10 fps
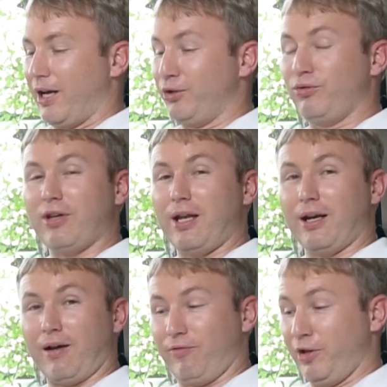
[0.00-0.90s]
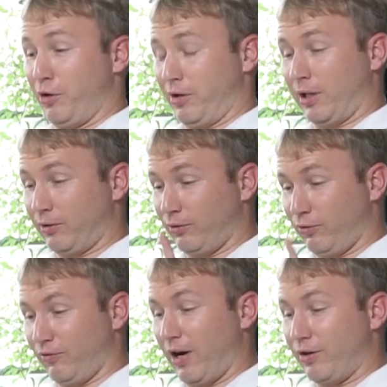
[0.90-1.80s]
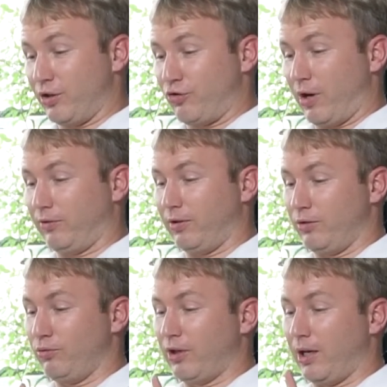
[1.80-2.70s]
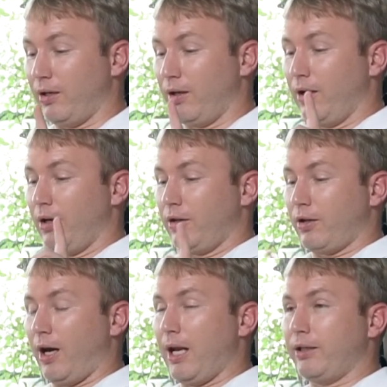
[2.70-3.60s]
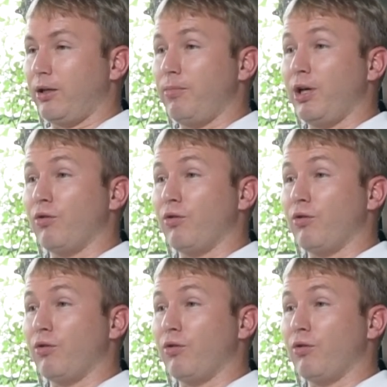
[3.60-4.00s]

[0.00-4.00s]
and you said in that video, and I thought this was very interesting, you said Thailand can be